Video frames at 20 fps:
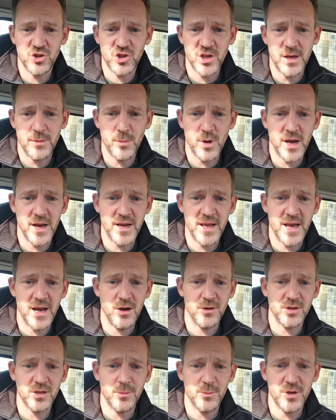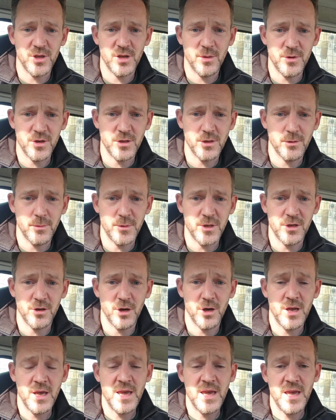Check mine out,
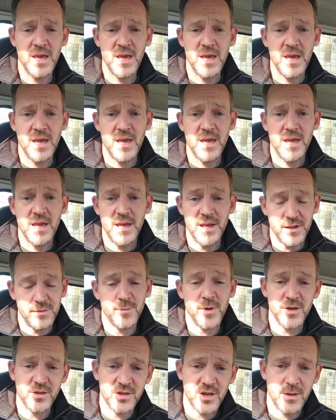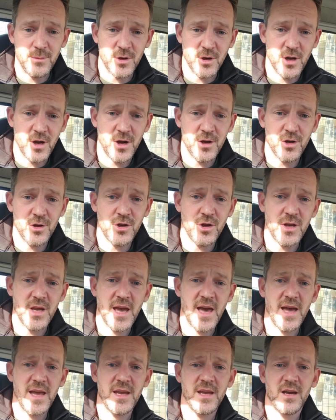
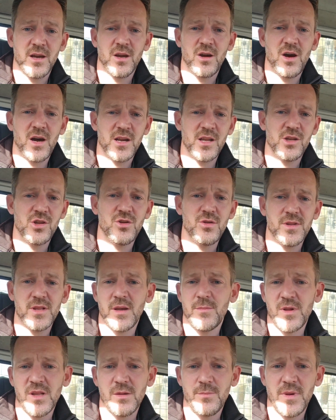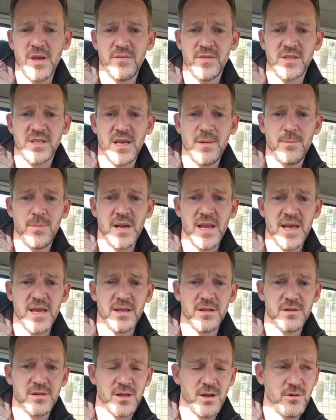www.itsmotime.co.uk, and kind of use them as a bit of a template.
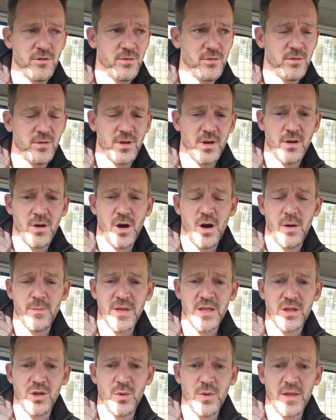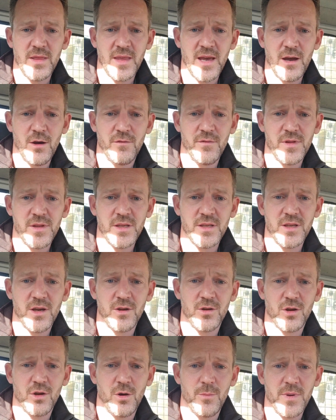There's no harm in doing that. Obviously
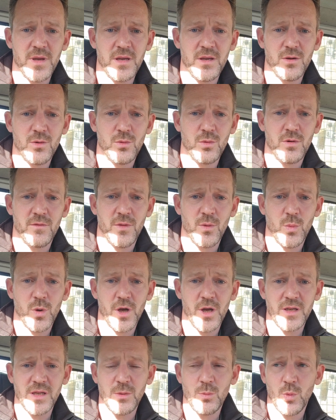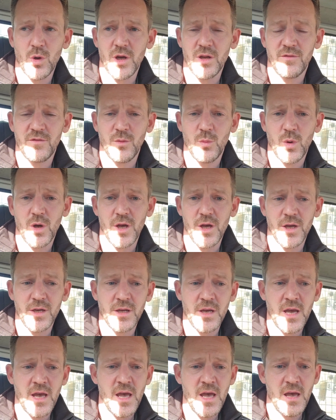don't copy all of the wording word for word,
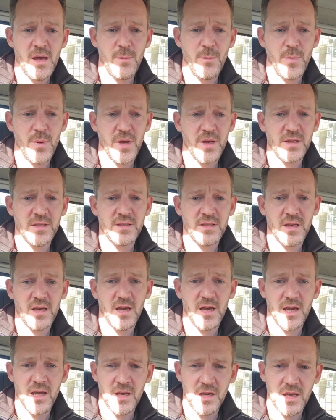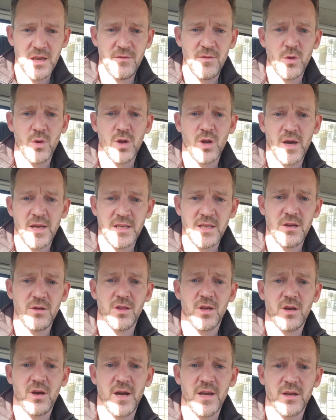but it'll give you an idea of
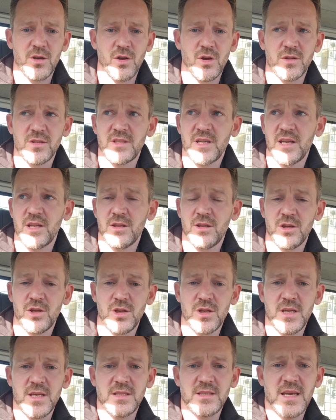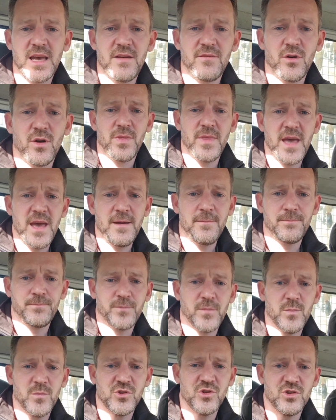the kind of content that you need to have there.
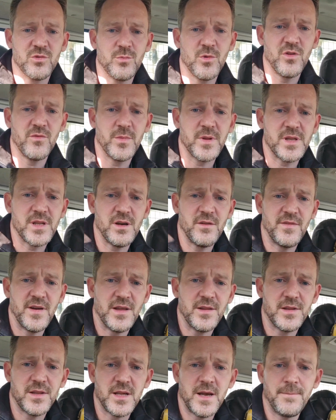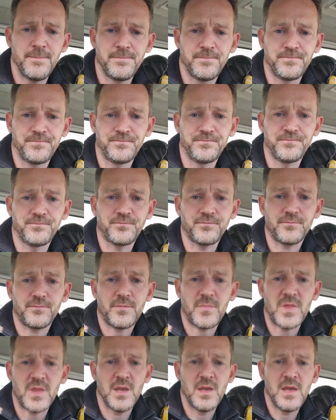Let me just move myself out of the sun.
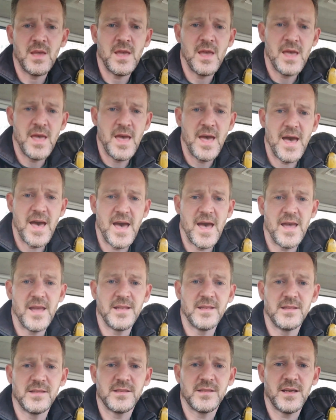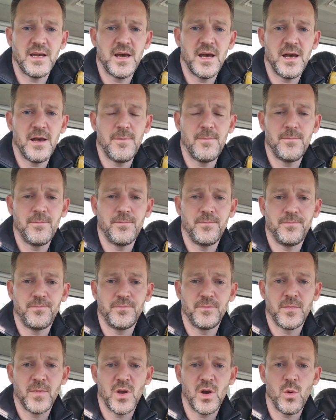And
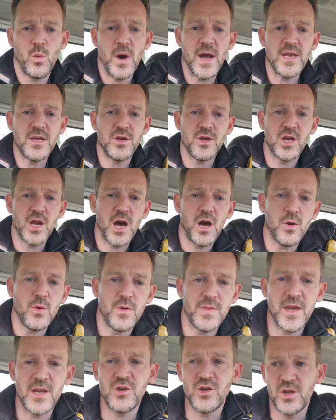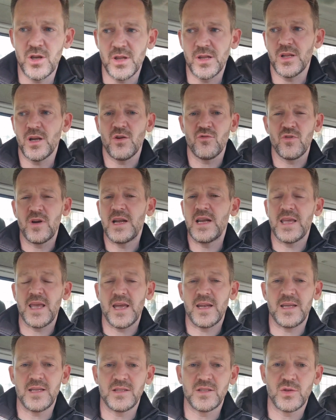away you go. And then you can start really
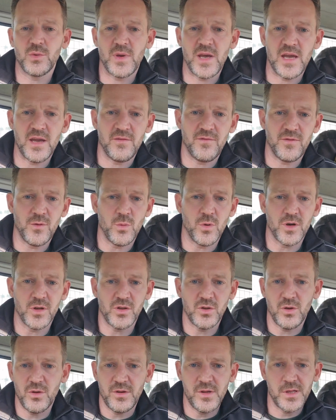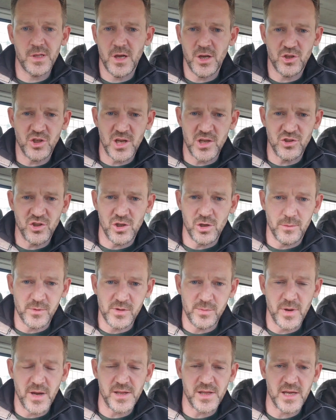getting into it if you want to do search engine
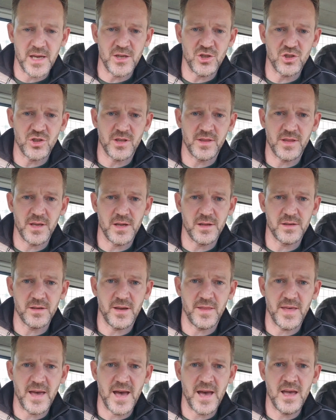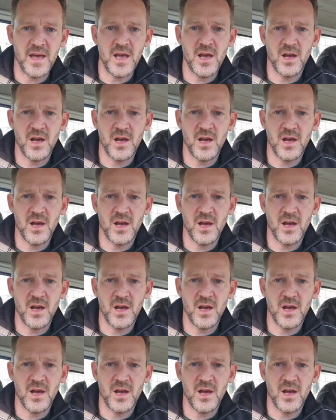optimization and things like that.